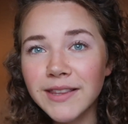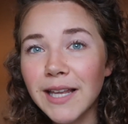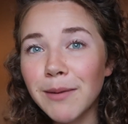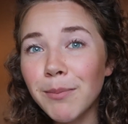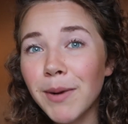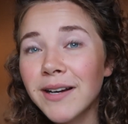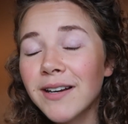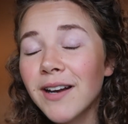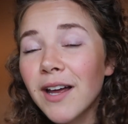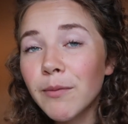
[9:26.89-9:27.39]
They
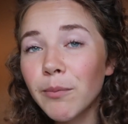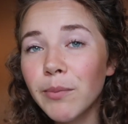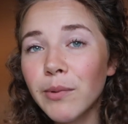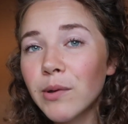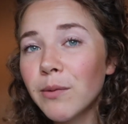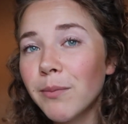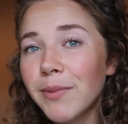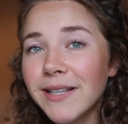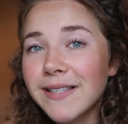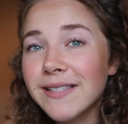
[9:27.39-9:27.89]
might not
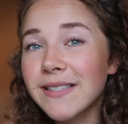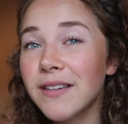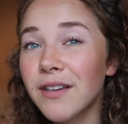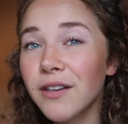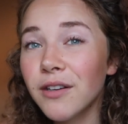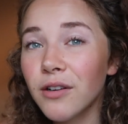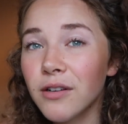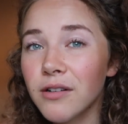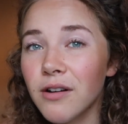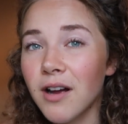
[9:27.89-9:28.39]
want to be
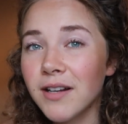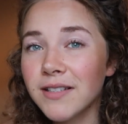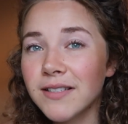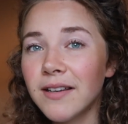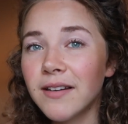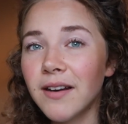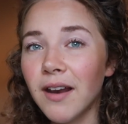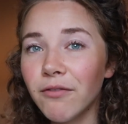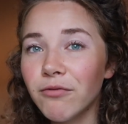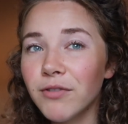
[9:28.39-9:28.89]
seeing your
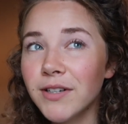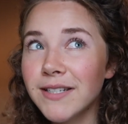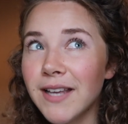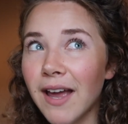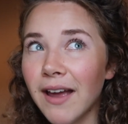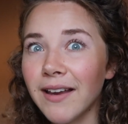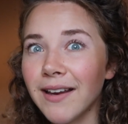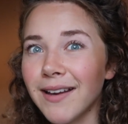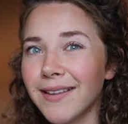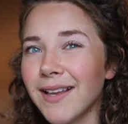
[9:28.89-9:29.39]
content every day,